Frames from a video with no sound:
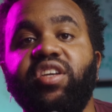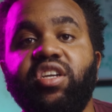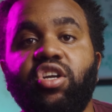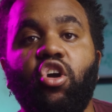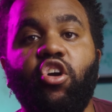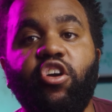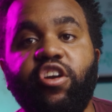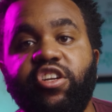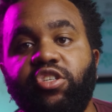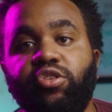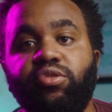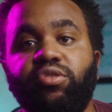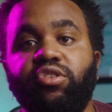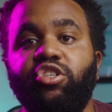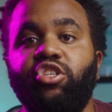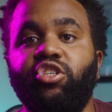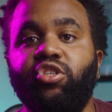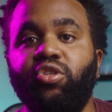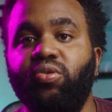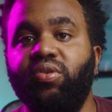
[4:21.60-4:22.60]
encourage you to
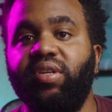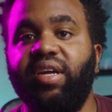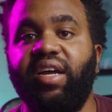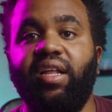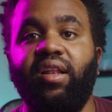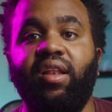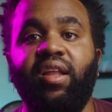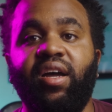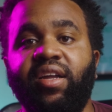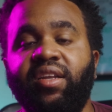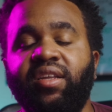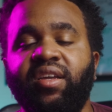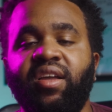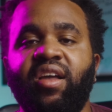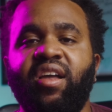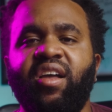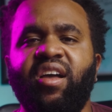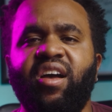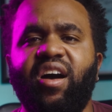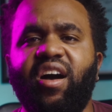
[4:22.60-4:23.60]
shoot a lot.
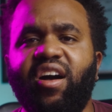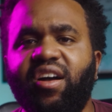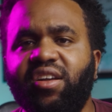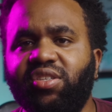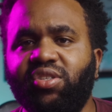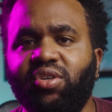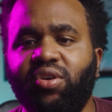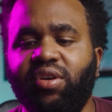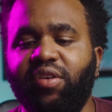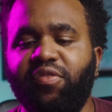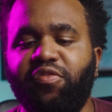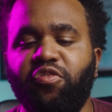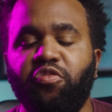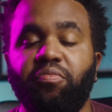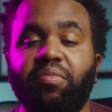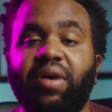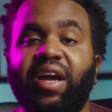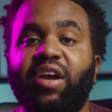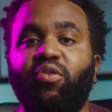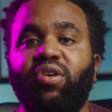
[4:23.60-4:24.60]
Also, if you
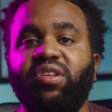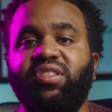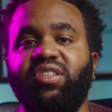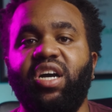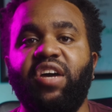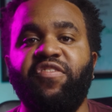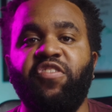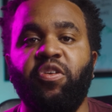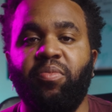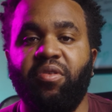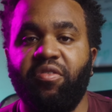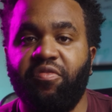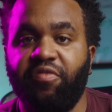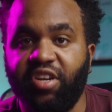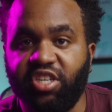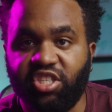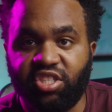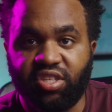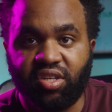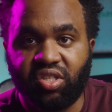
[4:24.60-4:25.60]
might want to offer
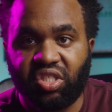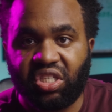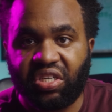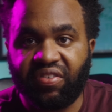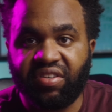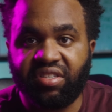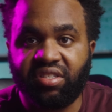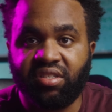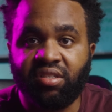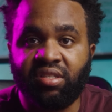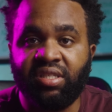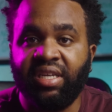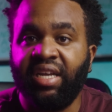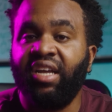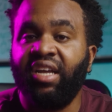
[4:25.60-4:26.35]
professional services,